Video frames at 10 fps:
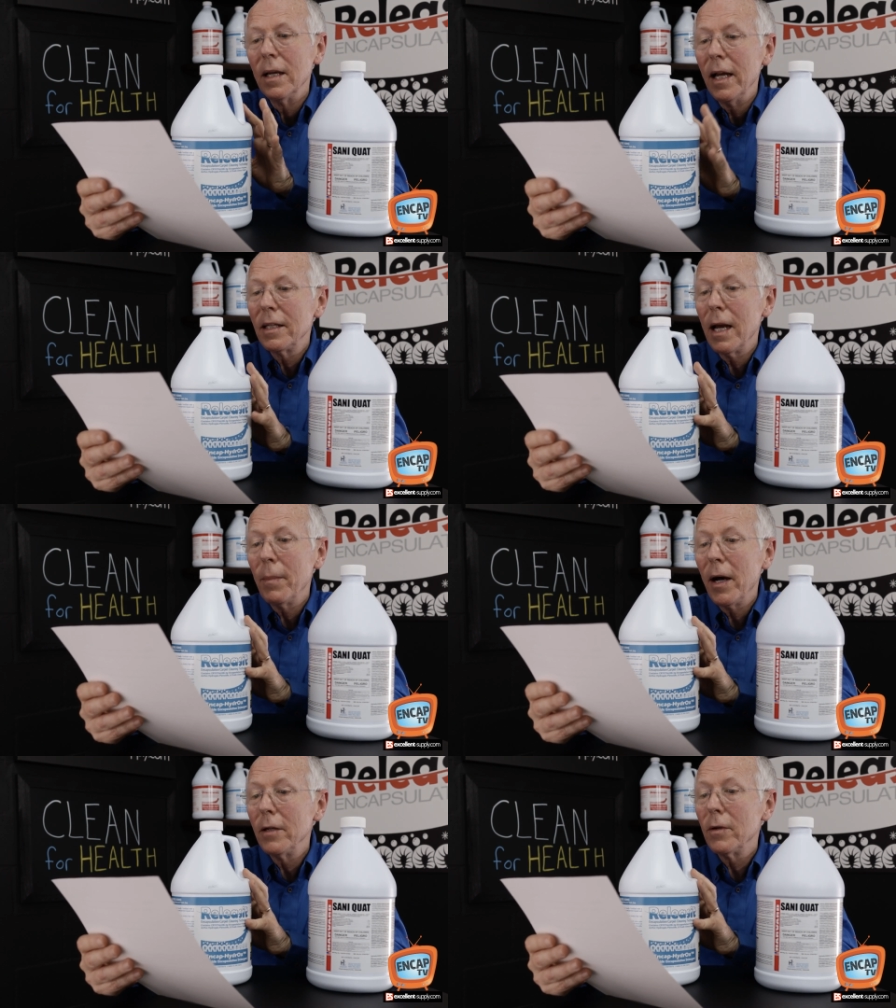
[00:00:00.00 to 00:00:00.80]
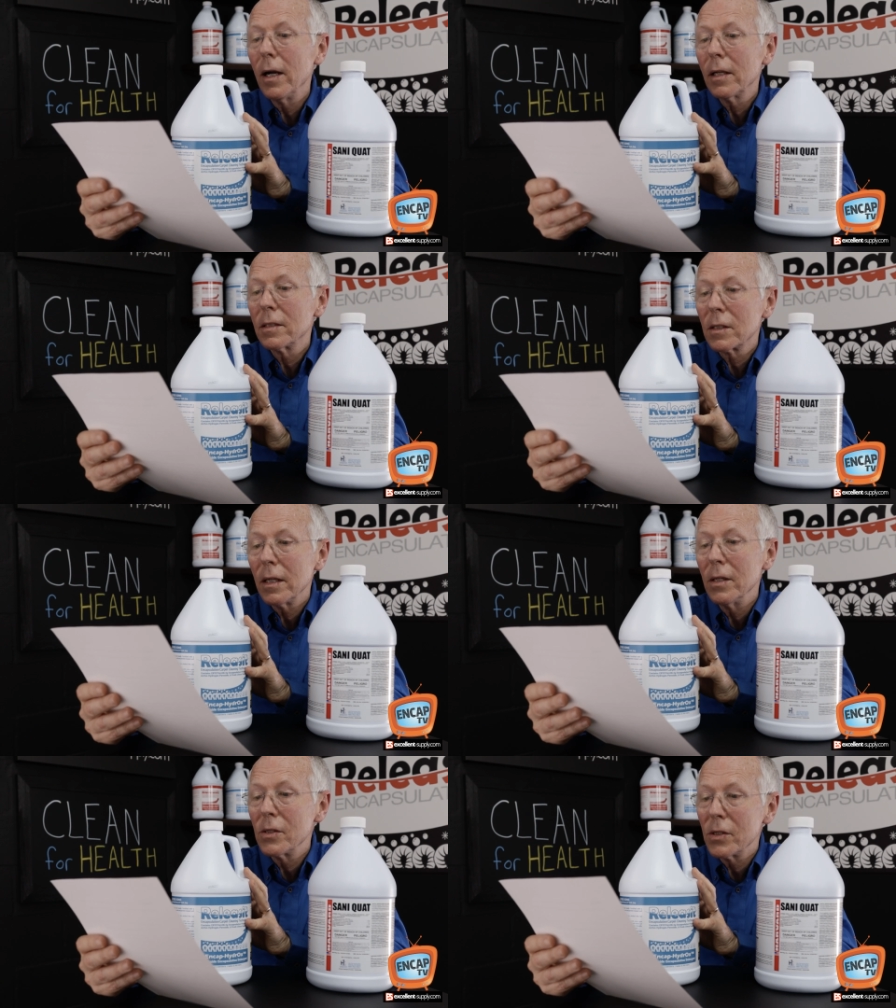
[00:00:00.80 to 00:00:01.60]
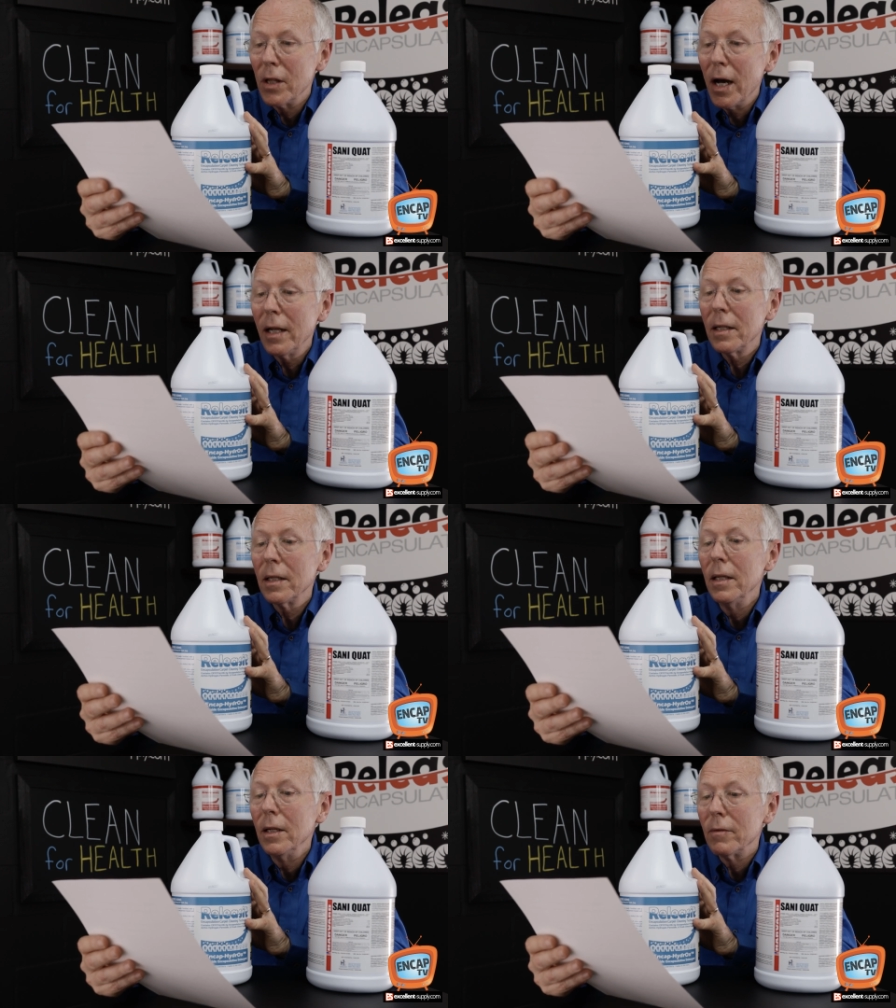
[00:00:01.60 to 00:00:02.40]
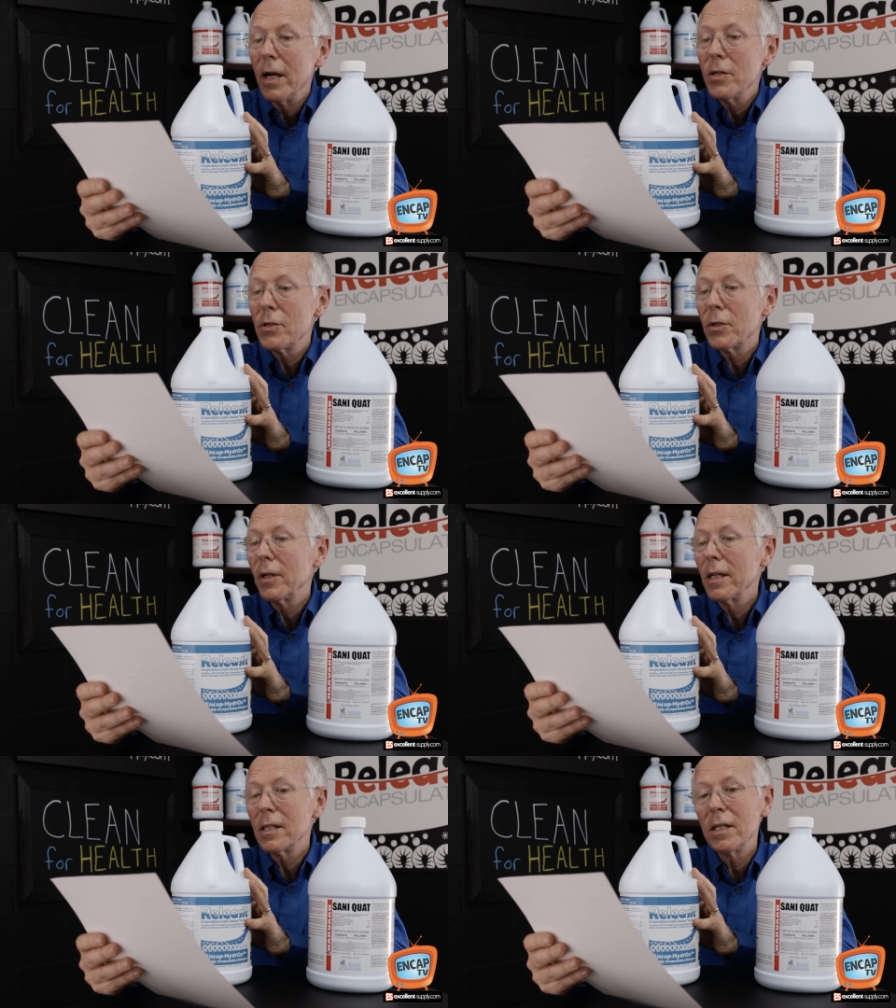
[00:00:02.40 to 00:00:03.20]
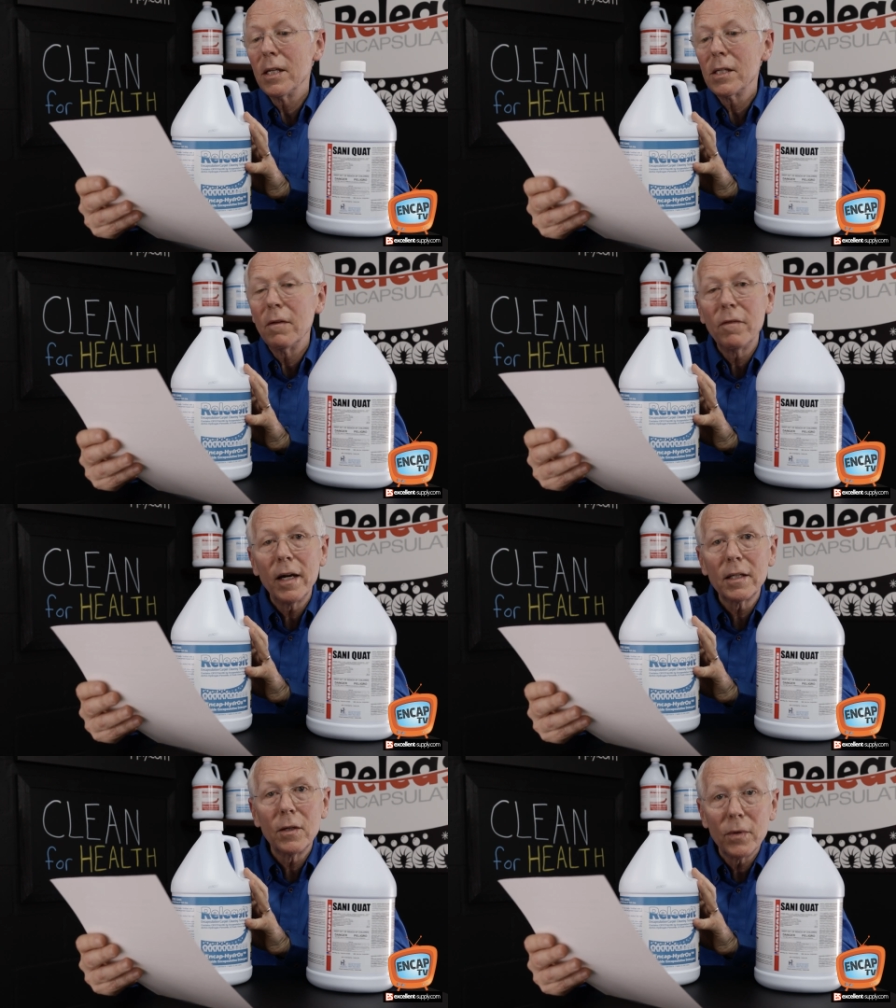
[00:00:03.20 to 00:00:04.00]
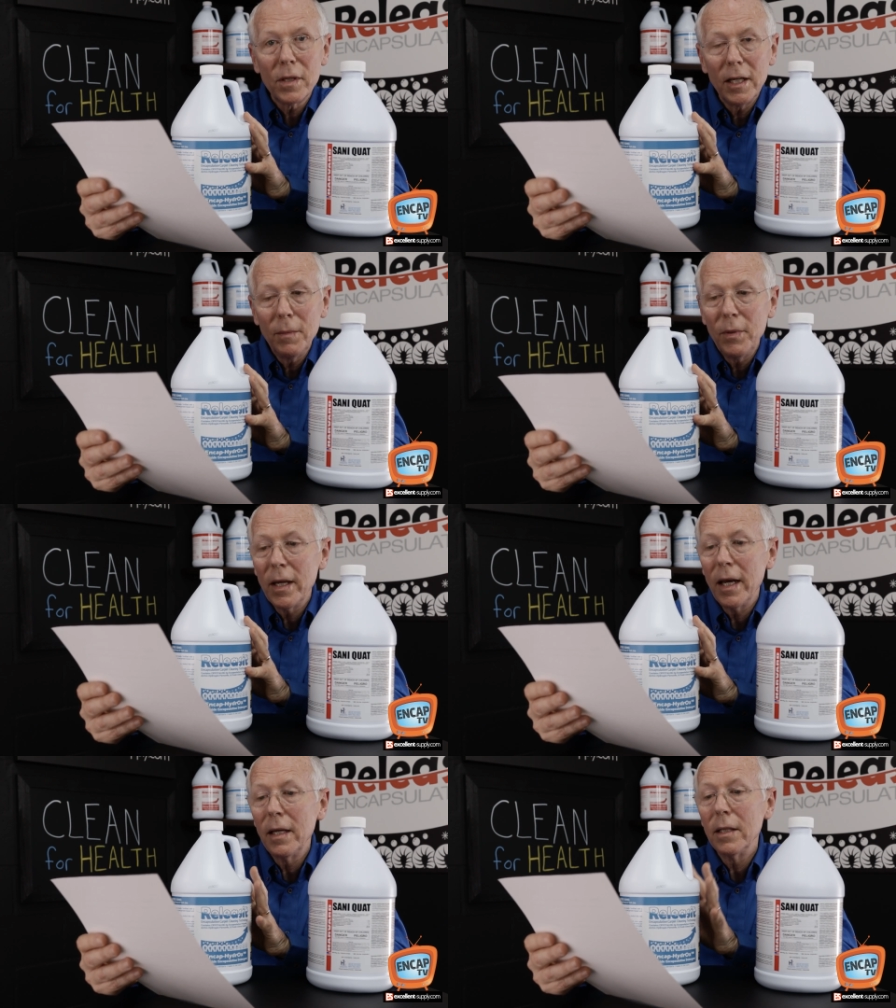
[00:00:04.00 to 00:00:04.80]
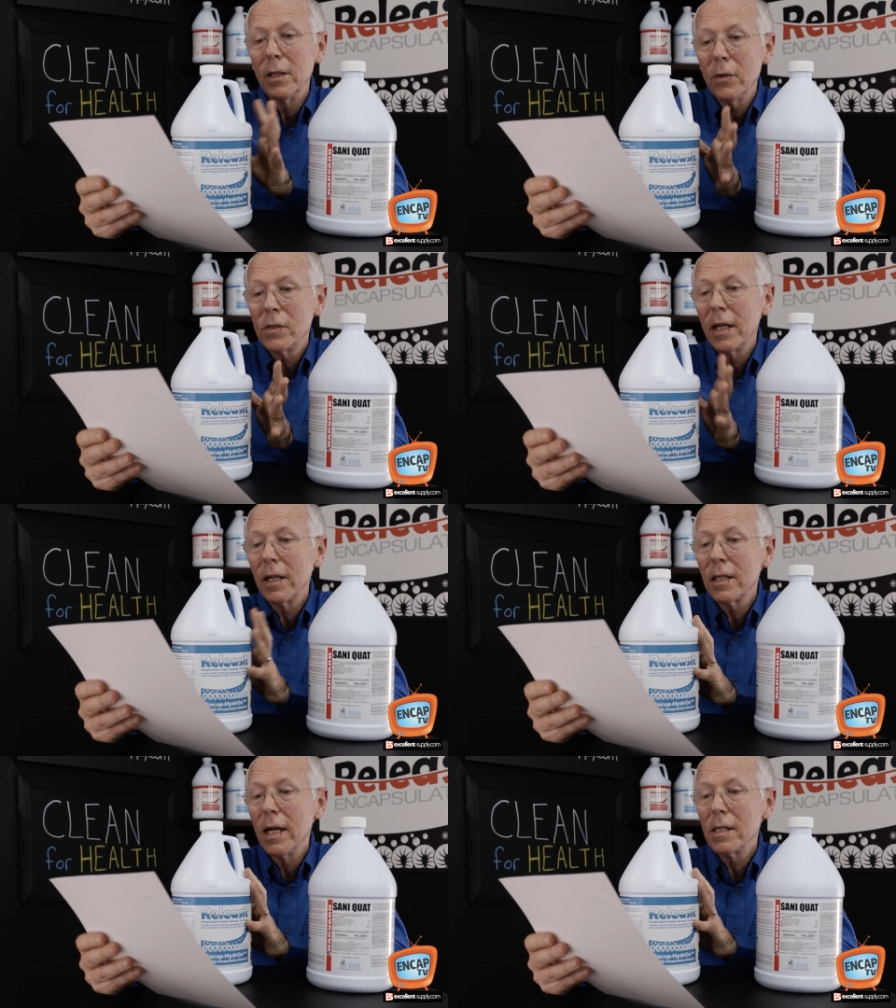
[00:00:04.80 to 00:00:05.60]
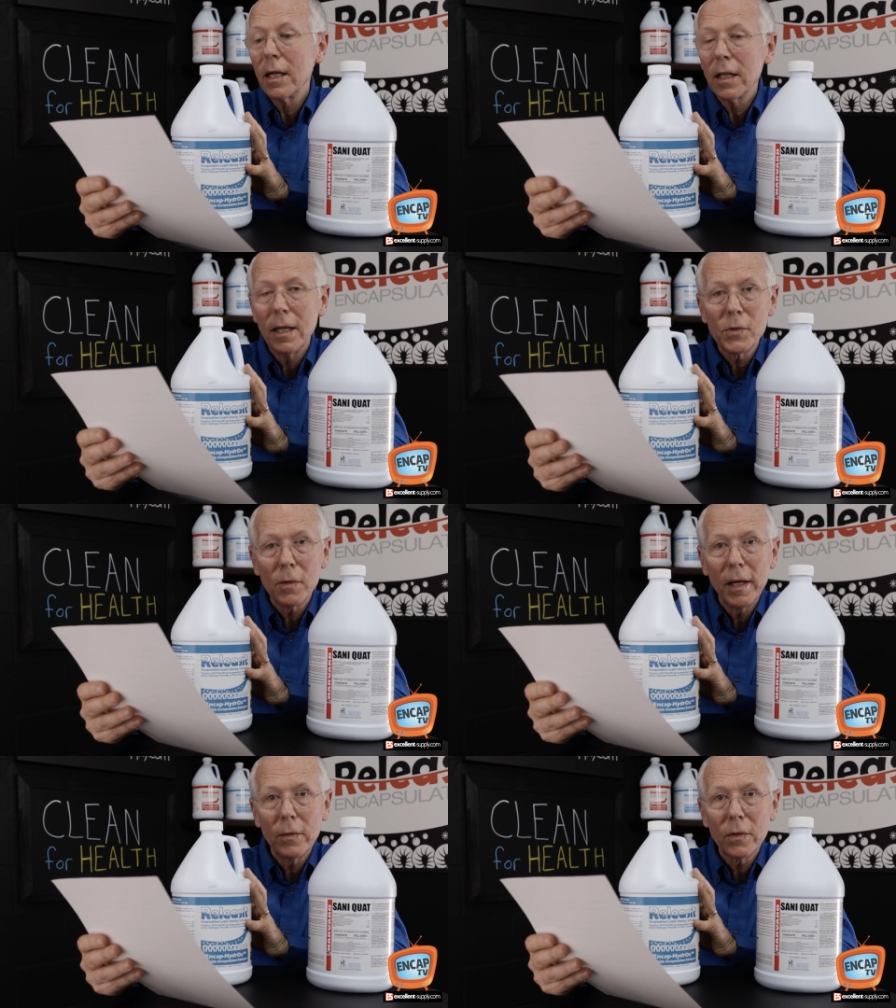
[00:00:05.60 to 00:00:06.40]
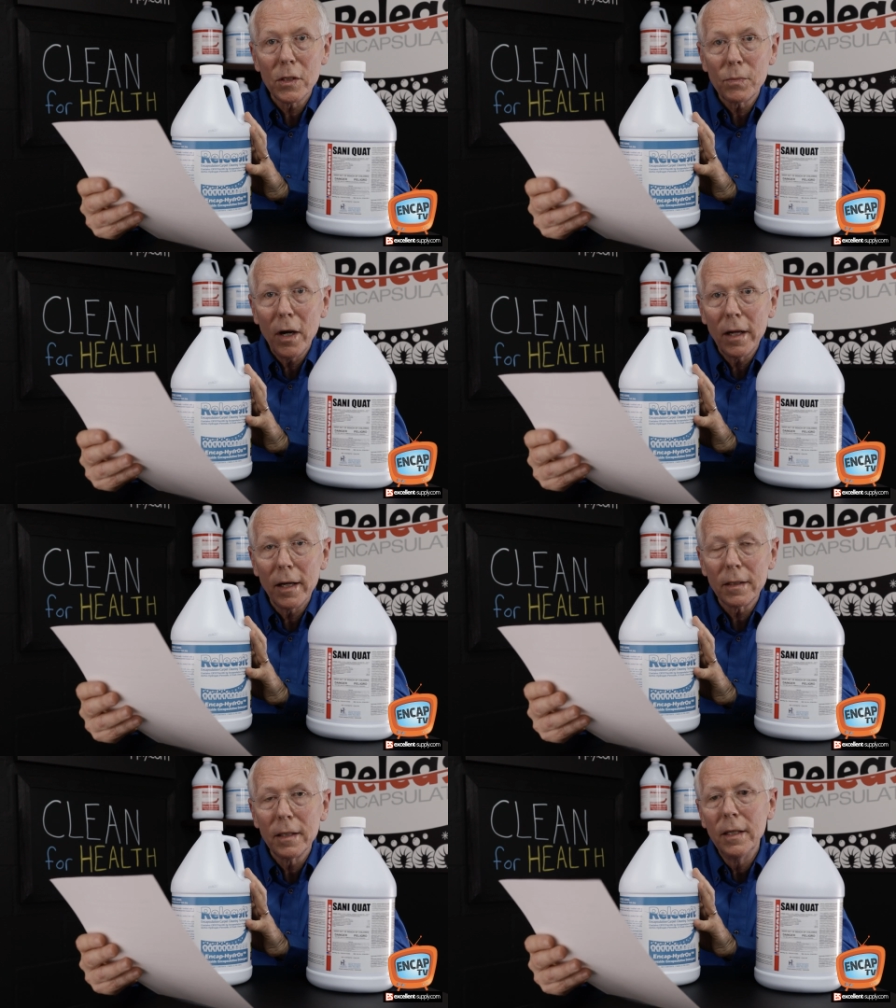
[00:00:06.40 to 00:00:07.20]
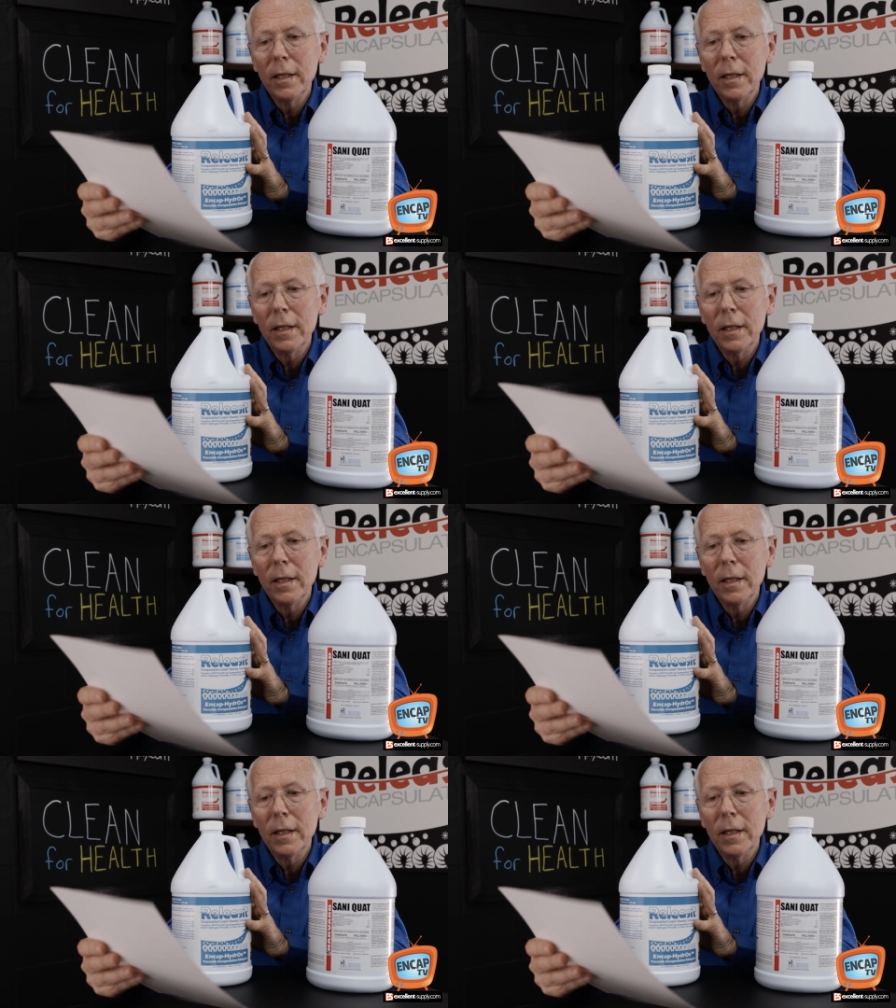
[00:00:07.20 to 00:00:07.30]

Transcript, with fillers: Encap-HydrOx is not registered as a disinfectant with the EPA. No sanitizing claims are made with this product.